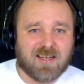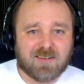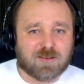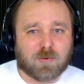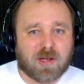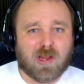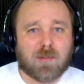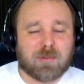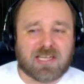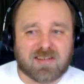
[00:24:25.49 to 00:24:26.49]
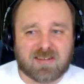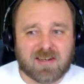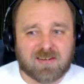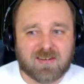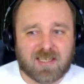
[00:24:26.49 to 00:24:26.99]
There's quite a lot of
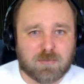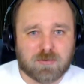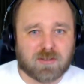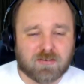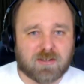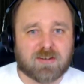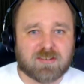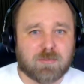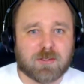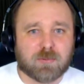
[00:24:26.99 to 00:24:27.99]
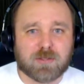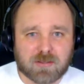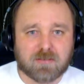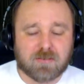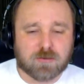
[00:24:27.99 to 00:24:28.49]
PlayStation games that are very similar, but
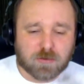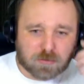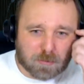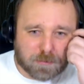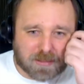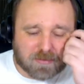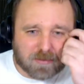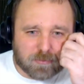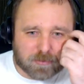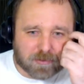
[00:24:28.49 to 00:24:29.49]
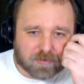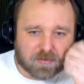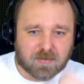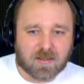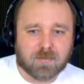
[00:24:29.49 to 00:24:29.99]
there's also a PC
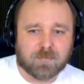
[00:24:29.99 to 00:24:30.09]
release. You